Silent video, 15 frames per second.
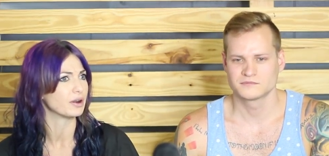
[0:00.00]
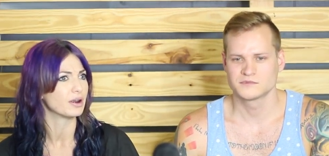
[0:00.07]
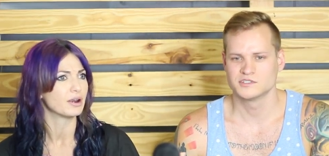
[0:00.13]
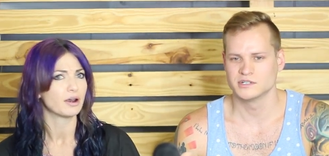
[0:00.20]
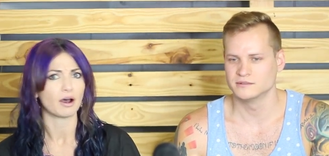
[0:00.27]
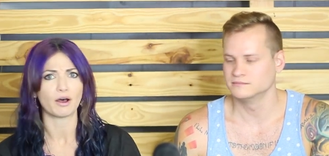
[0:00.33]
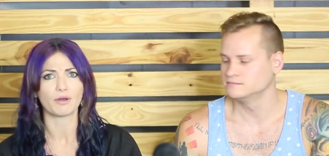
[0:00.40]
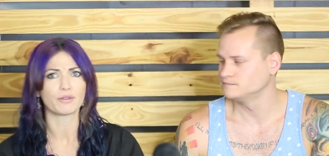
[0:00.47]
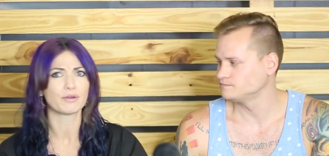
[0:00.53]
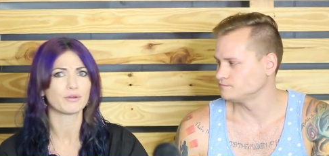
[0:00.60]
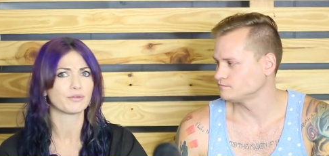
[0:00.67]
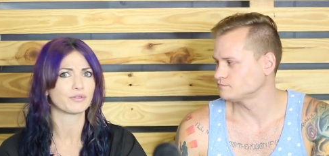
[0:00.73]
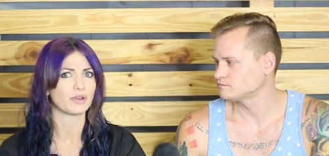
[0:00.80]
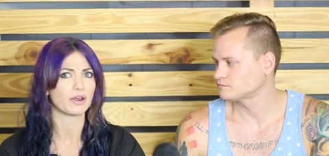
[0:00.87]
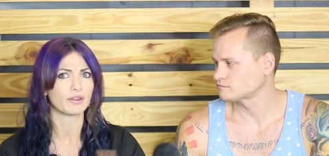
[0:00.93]
Speaker 1: and True. all
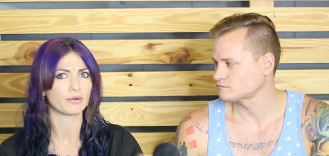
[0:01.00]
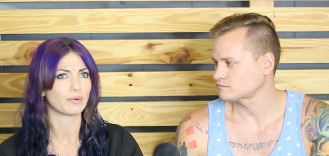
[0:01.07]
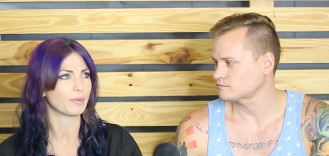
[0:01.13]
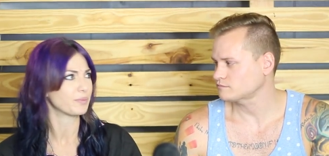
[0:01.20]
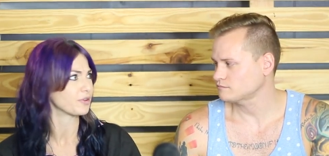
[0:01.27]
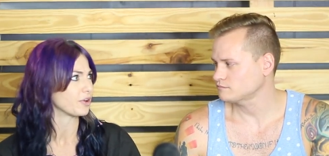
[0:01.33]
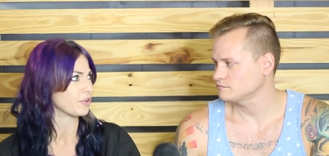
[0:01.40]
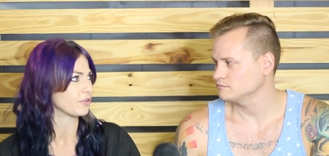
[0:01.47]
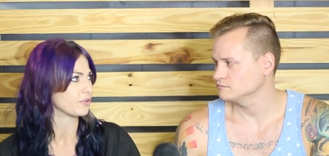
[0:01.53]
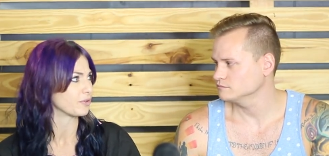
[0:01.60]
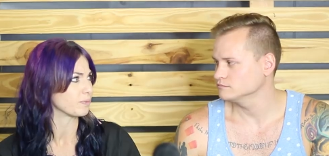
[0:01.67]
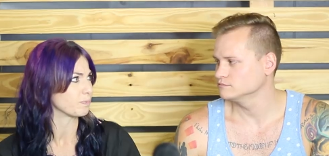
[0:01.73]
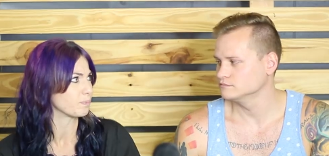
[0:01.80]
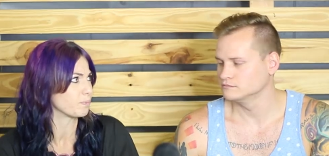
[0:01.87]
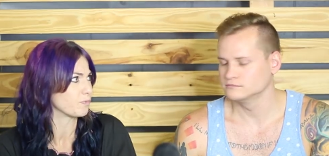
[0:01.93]
those other websites
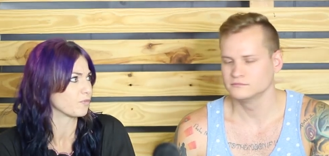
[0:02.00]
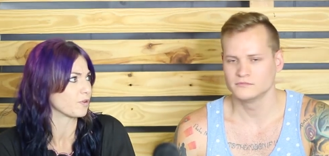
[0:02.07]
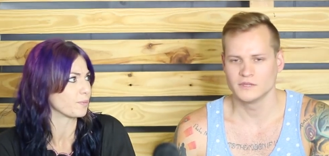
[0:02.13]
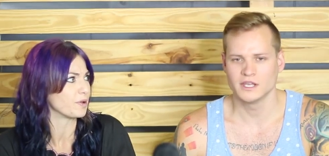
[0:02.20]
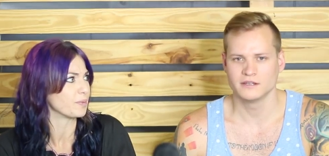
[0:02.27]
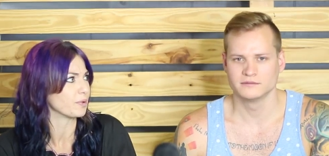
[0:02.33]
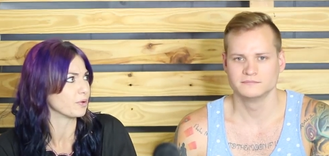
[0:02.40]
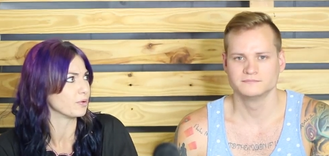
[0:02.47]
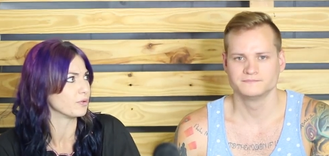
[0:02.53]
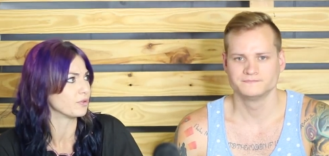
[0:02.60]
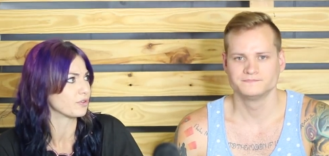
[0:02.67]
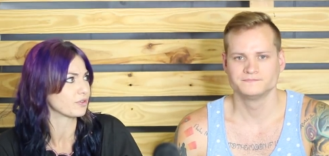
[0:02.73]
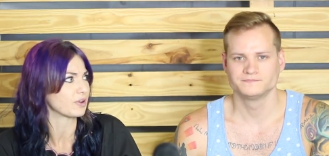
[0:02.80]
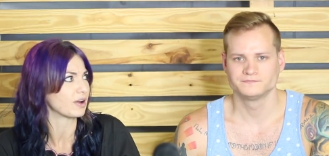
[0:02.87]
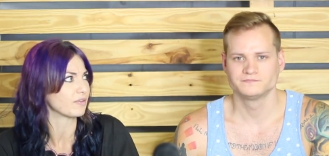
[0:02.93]
for people yeah. who
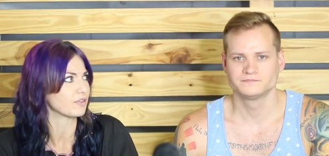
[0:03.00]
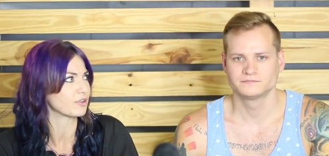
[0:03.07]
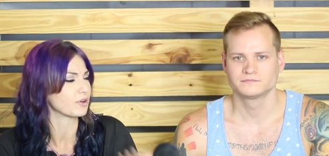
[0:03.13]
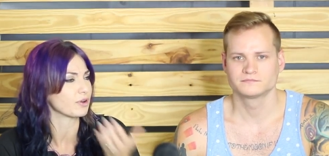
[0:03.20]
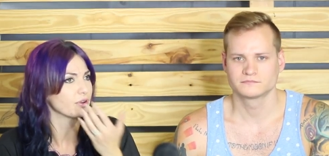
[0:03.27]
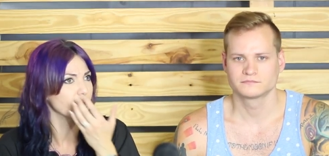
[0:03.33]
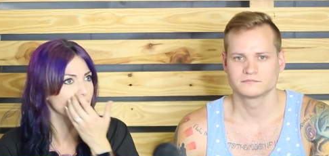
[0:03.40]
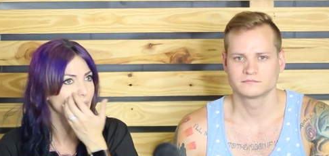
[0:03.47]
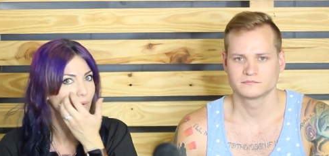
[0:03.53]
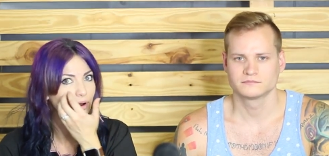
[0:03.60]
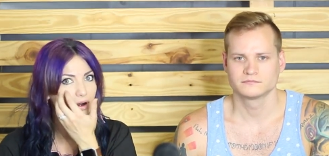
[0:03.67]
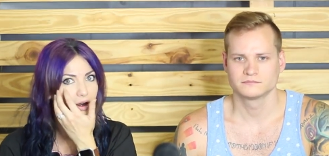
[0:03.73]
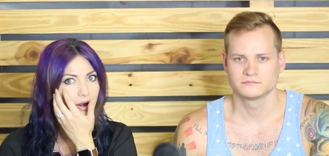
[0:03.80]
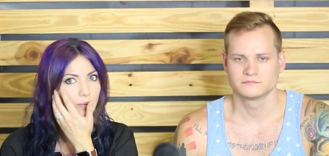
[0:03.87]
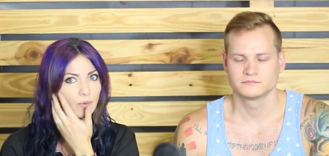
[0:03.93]
just have a scale they don't
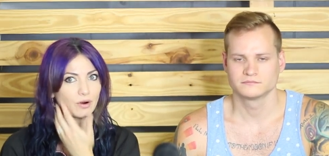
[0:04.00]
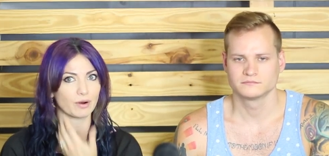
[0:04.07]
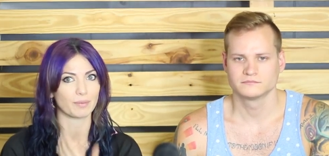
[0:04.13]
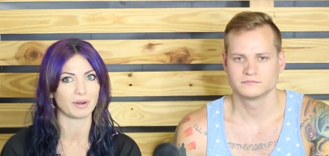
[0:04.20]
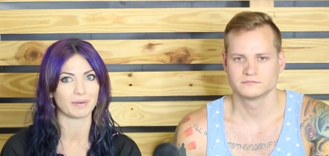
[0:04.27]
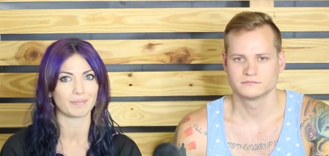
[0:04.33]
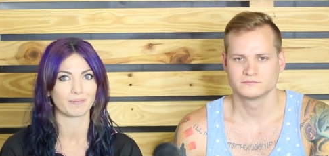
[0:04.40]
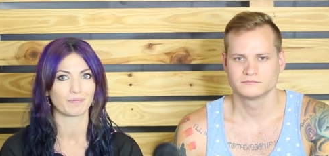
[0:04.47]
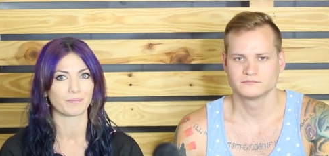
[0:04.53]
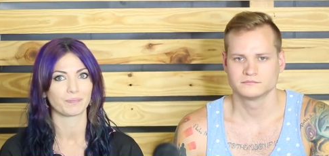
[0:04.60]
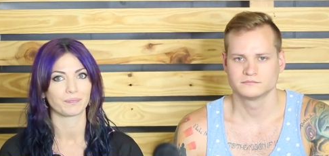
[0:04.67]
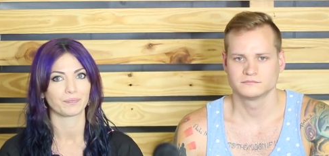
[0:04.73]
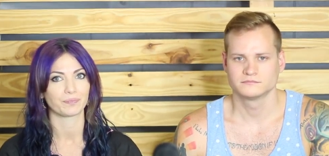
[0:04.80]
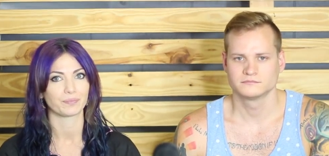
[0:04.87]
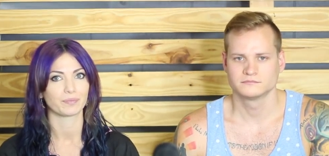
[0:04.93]
want anymore. I mean,
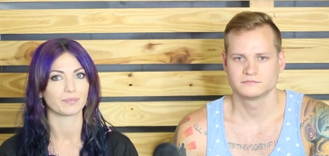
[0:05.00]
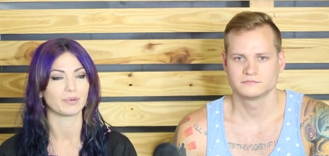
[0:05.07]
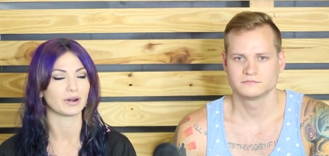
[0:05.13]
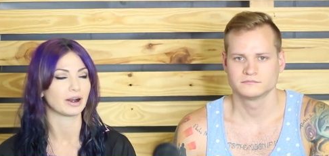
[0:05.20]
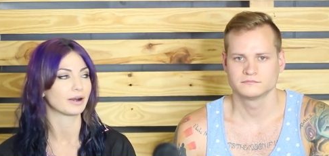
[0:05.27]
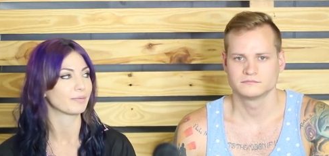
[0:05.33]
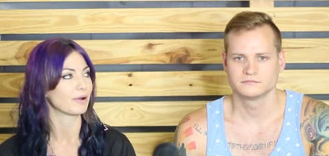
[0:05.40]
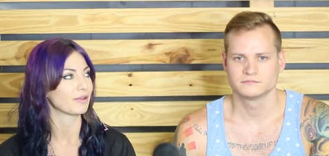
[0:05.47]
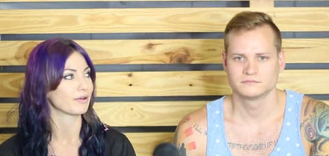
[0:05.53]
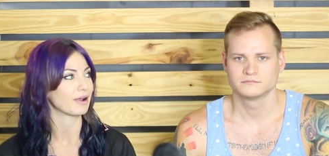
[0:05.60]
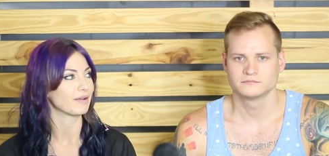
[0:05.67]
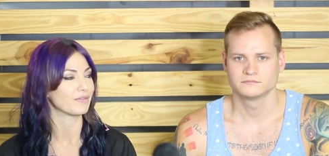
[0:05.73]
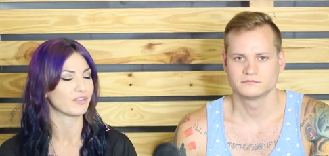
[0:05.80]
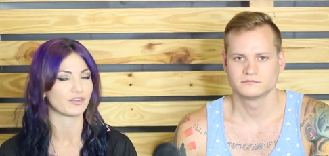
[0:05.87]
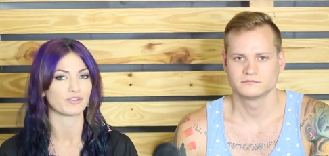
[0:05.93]
but I'd rather
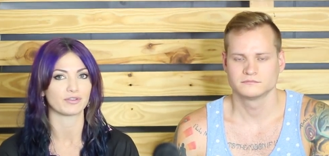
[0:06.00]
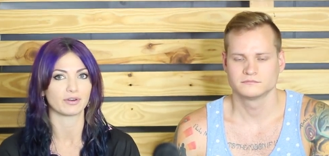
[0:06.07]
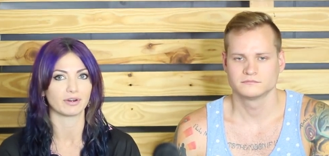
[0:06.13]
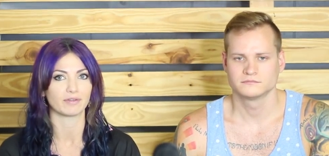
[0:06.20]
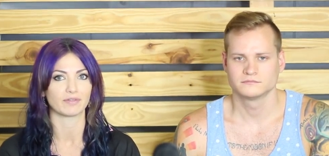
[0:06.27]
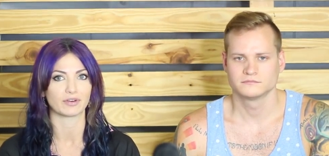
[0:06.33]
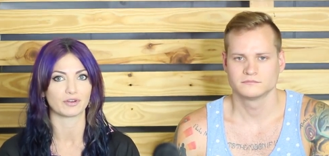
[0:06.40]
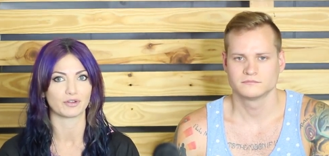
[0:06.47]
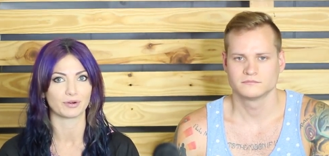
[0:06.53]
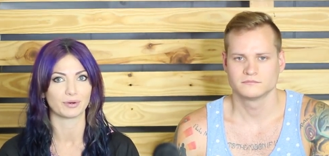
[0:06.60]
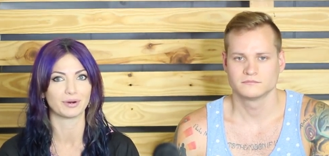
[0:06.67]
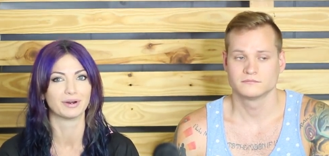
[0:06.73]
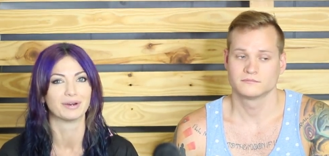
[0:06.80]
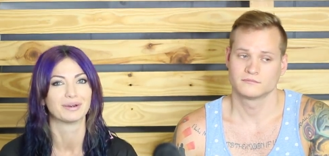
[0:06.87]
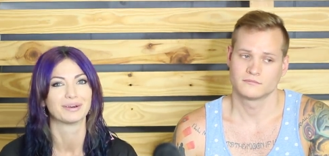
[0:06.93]
have it just delivered
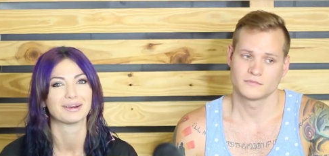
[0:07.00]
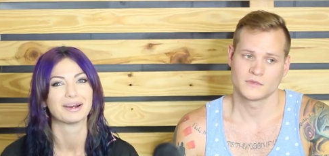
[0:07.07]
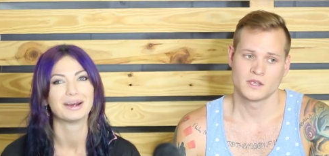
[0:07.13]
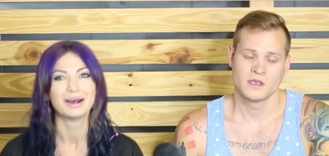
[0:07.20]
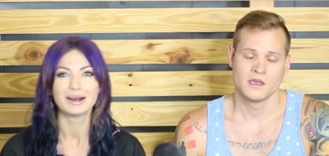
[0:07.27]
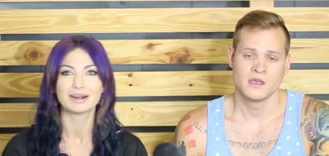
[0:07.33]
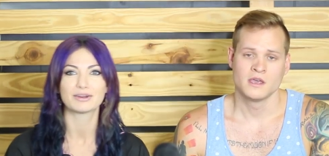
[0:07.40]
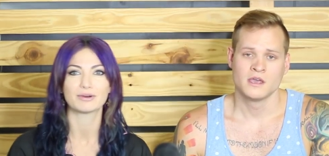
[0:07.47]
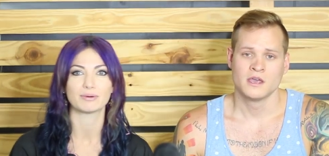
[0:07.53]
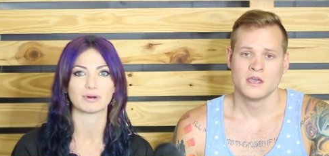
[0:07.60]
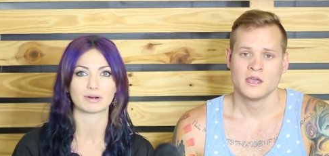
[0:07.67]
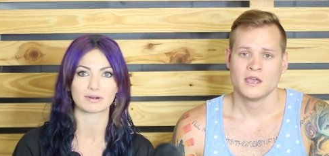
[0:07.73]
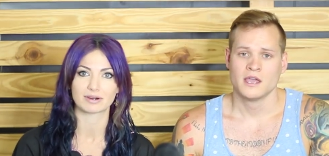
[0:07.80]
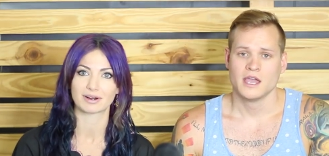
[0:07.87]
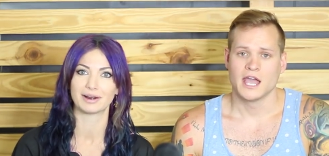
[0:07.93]
to to
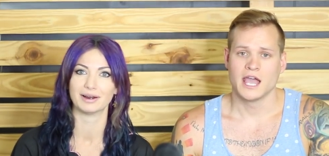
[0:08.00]
us.